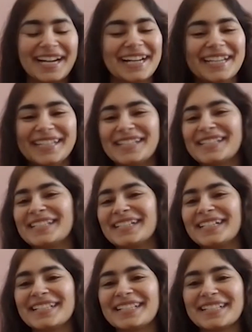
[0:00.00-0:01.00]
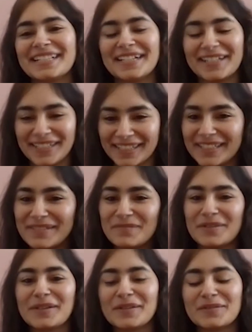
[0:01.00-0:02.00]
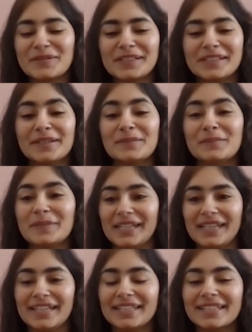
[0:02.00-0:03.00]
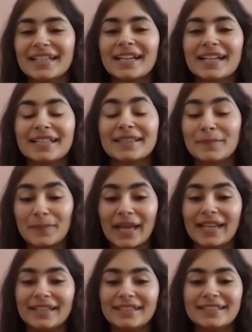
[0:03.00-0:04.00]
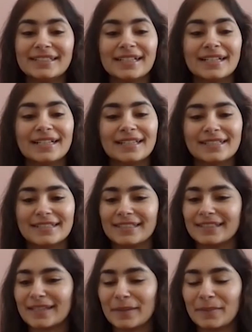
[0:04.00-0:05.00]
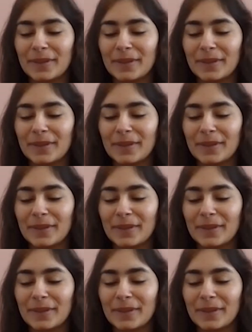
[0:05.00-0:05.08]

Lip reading: Yeah, it's really beautiful. The place, the palace, the Sintra